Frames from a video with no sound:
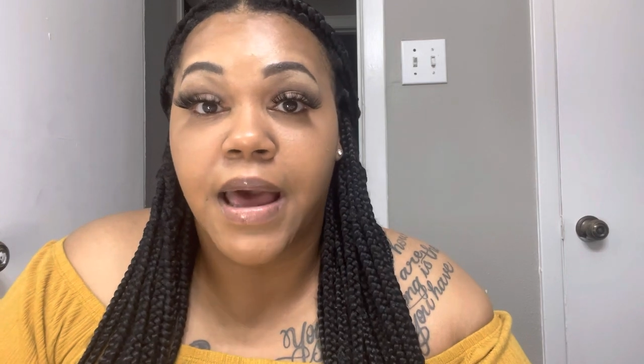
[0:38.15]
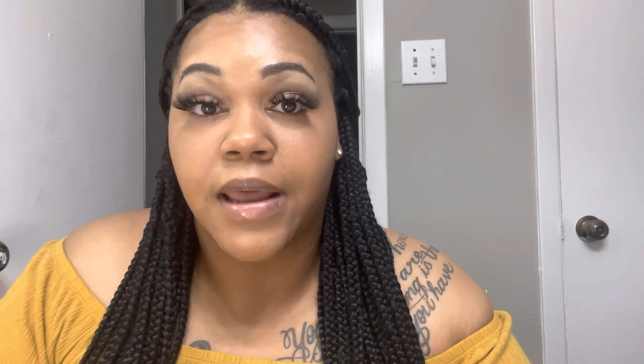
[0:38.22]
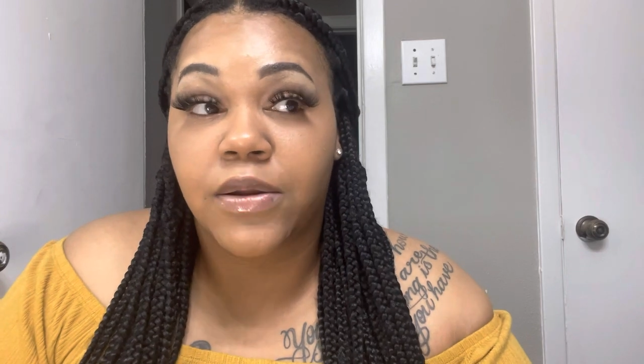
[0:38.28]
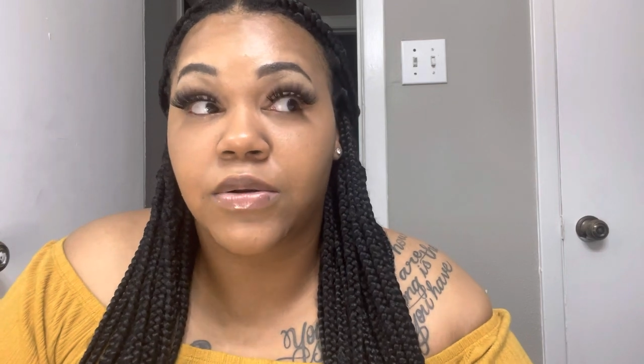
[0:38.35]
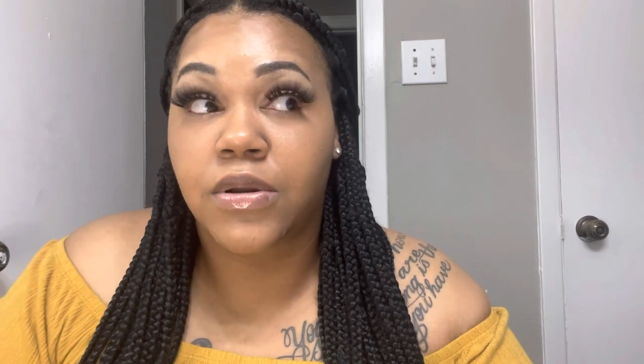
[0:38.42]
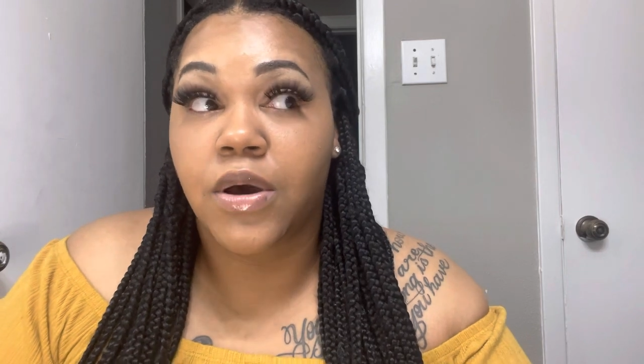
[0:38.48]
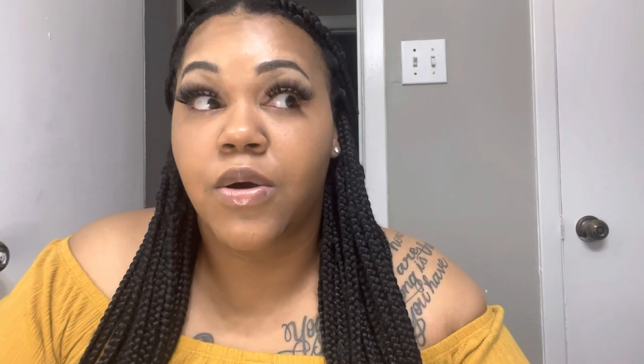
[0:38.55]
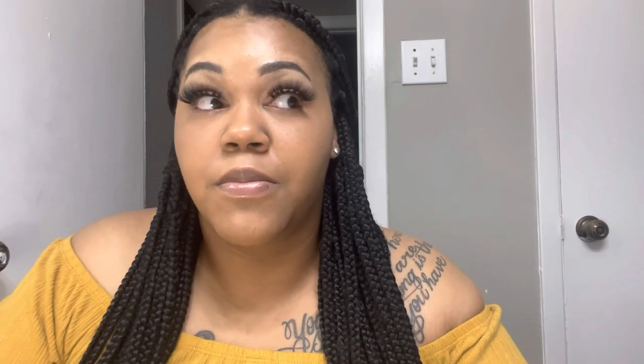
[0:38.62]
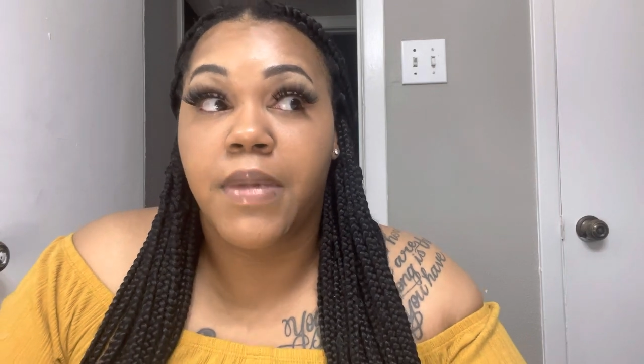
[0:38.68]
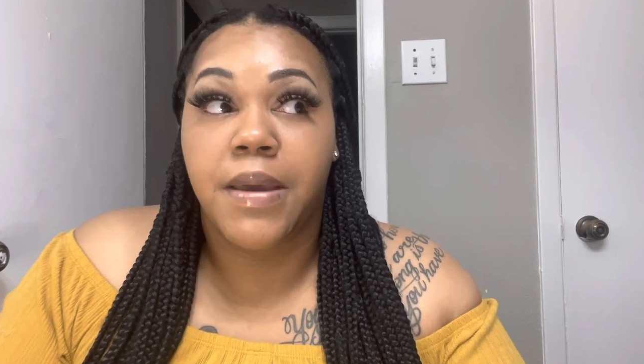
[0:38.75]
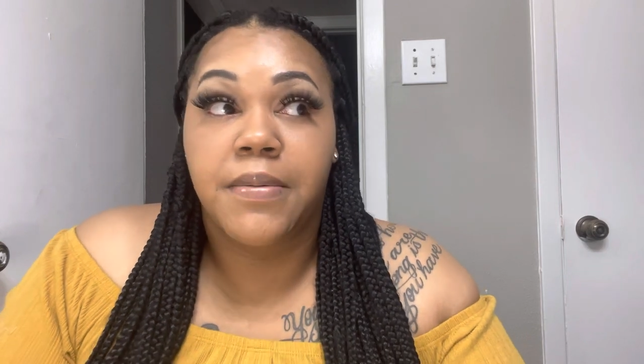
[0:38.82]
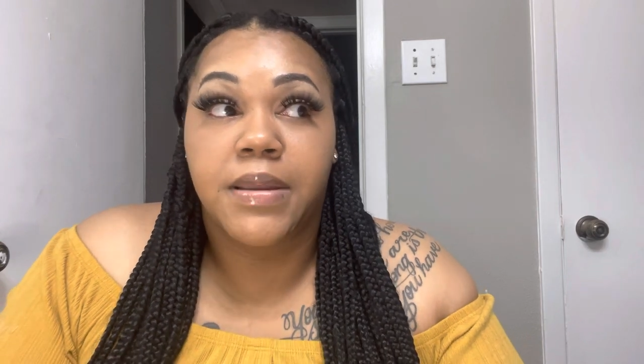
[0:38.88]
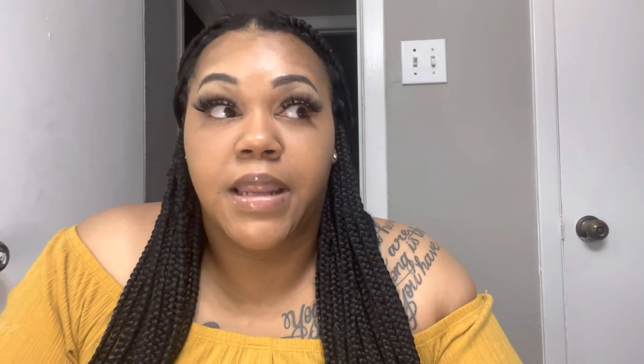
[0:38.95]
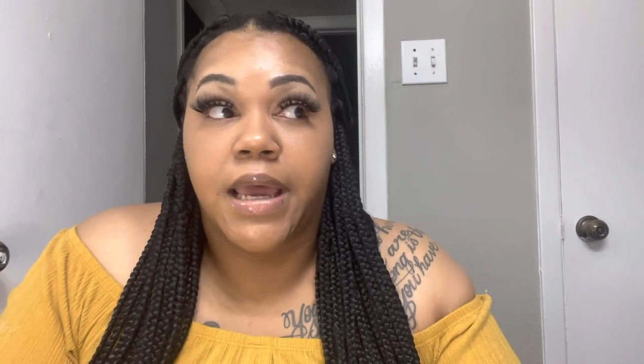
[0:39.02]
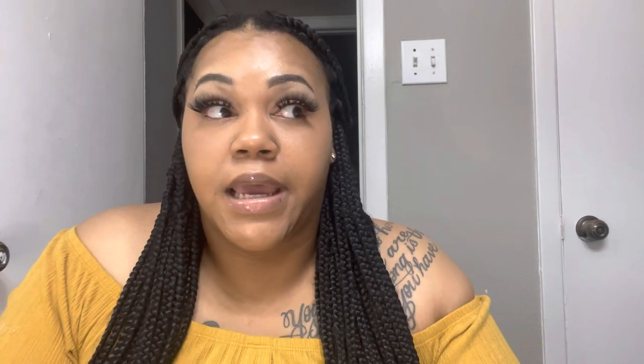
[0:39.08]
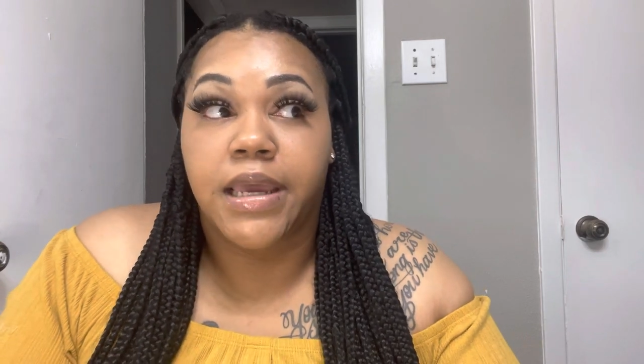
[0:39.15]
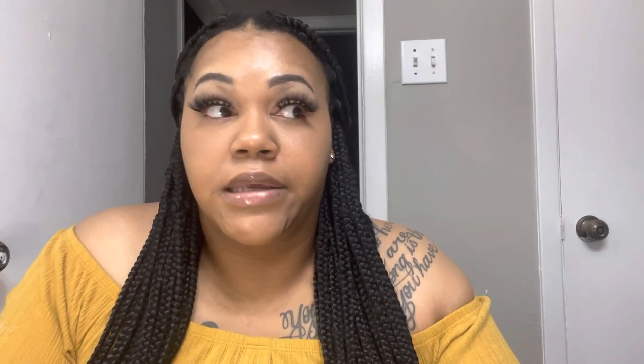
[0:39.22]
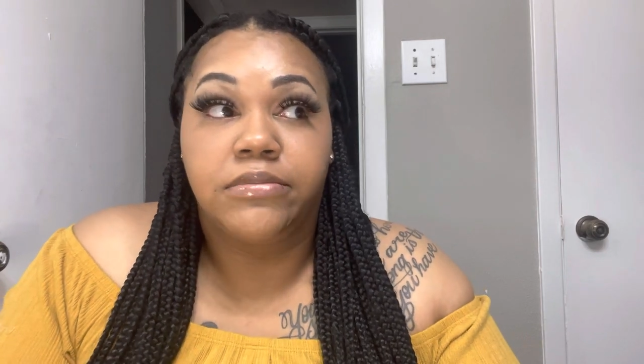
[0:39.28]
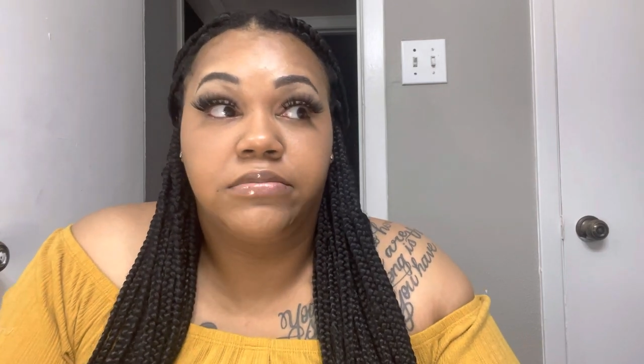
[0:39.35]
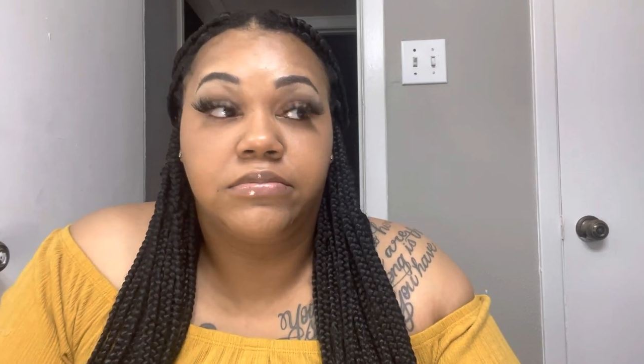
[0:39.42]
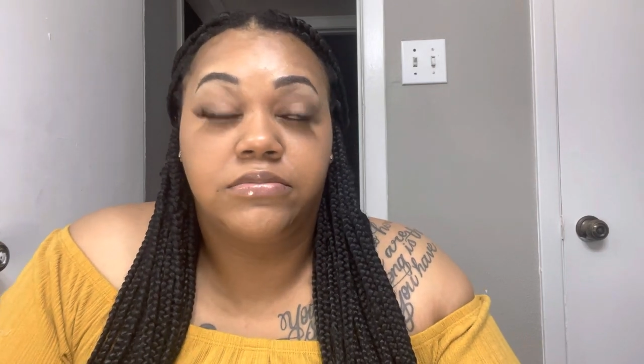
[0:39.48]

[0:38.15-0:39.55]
I don't know, maybe like